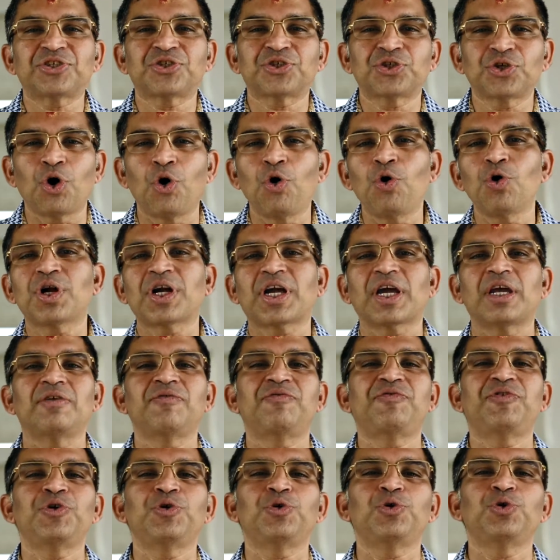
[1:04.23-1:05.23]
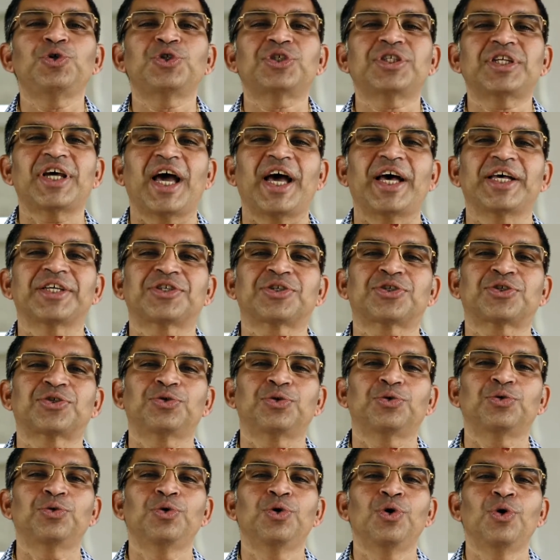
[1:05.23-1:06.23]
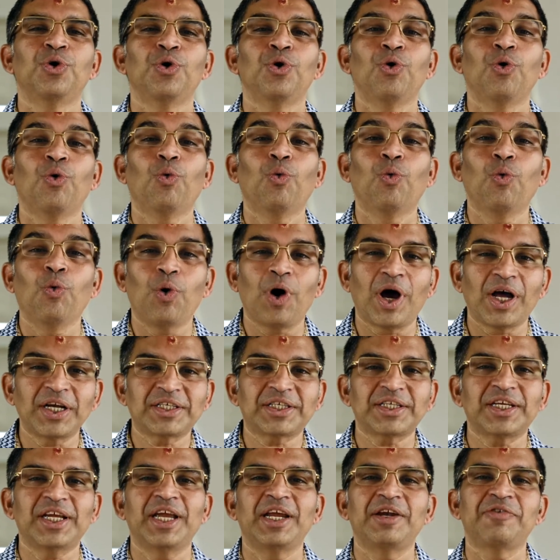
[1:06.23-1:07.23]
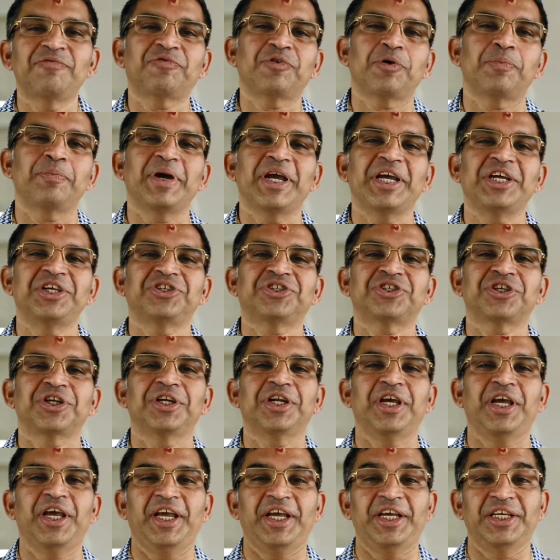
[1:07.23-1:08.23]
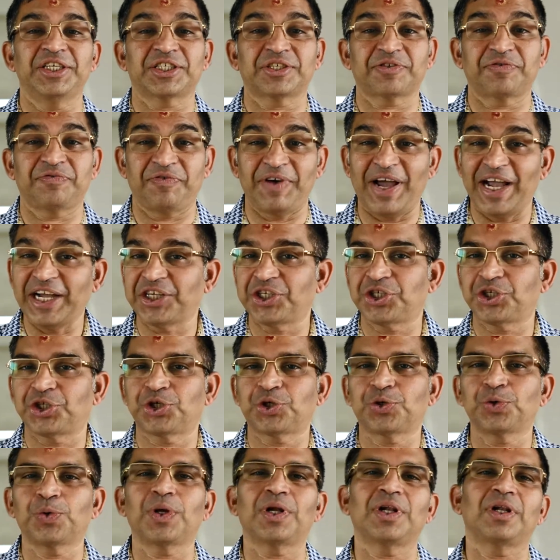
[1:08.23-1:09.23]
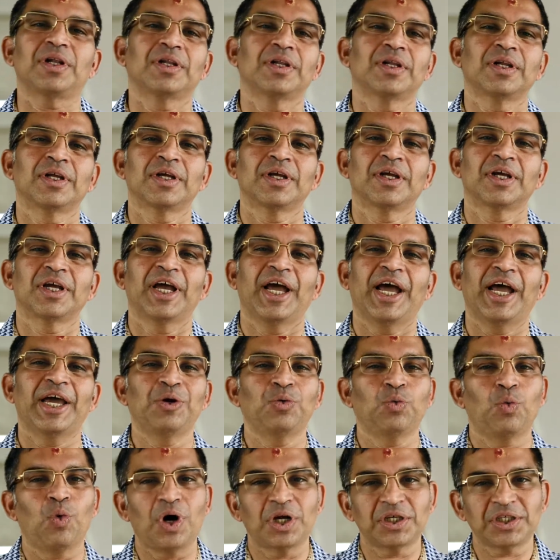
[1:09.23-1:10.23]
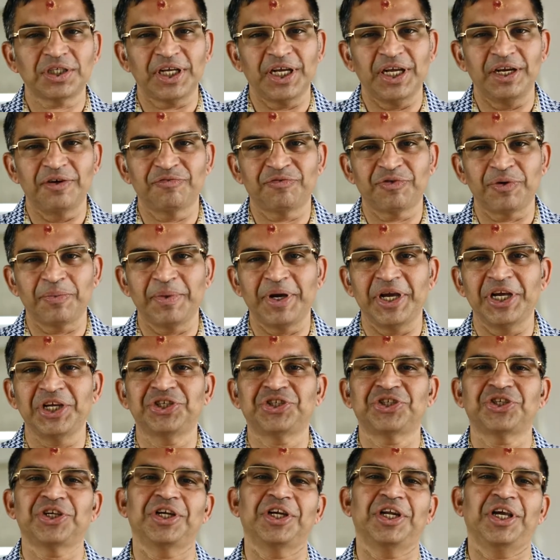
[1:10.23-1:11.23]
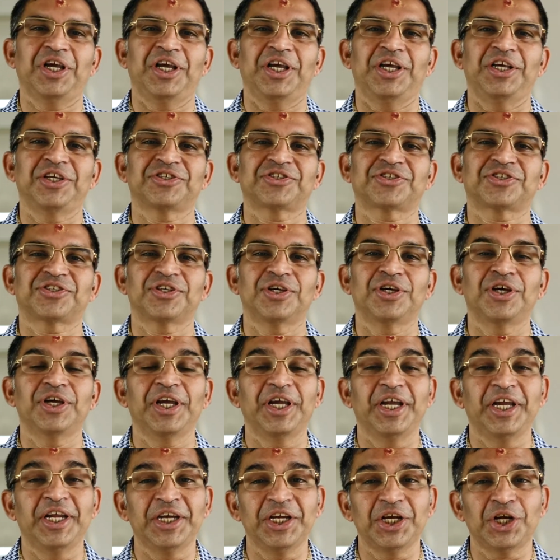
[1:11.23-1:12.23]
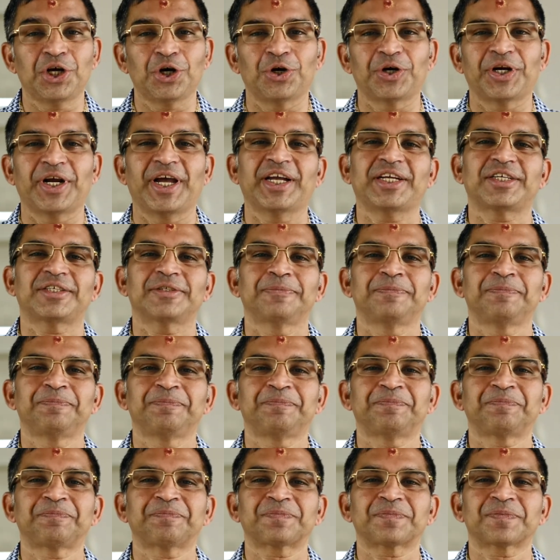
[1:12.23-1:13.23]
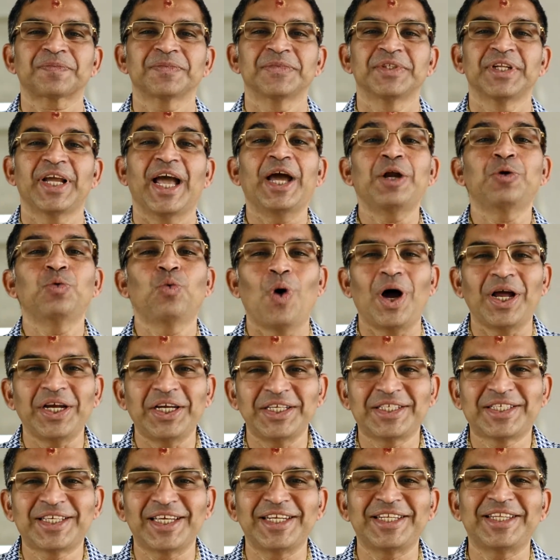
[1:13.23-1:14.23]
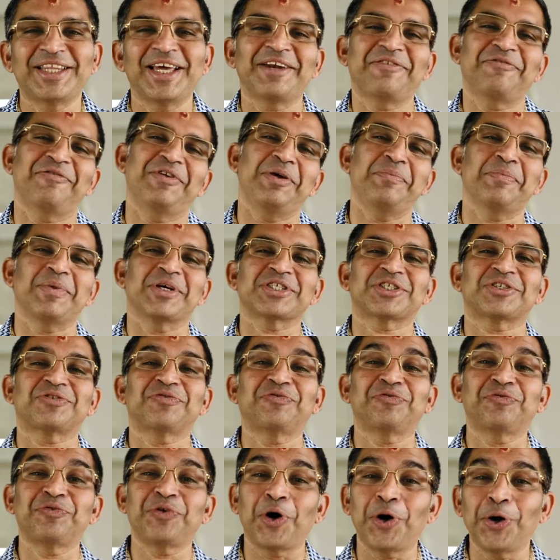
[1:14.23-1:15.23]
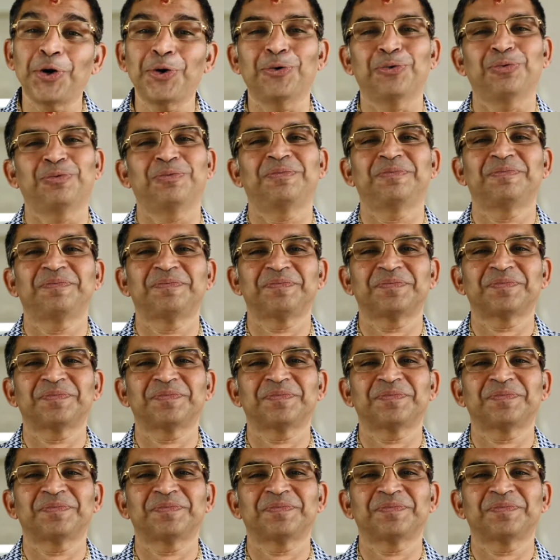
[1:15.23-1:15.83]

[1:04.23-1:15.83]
so confused as to what information is factual and what information is incorrect and what is it that we must follow.